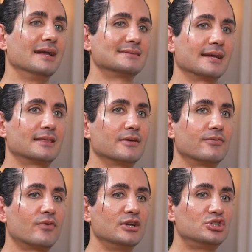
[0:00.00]
is like the
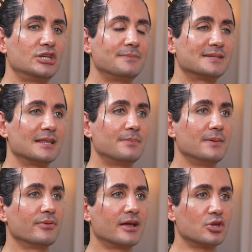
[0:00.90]
friendships and the
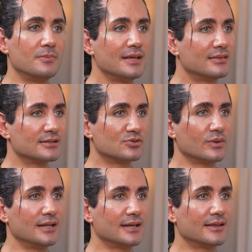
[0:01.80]
people that you meet this
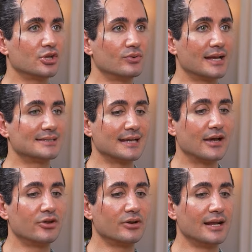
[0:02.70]
week and that you get
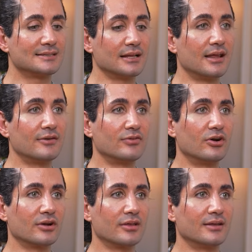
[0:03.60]
together, it's a
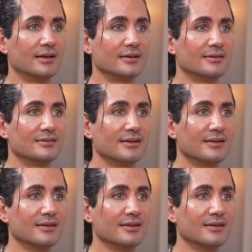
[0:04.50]
lifelong thing.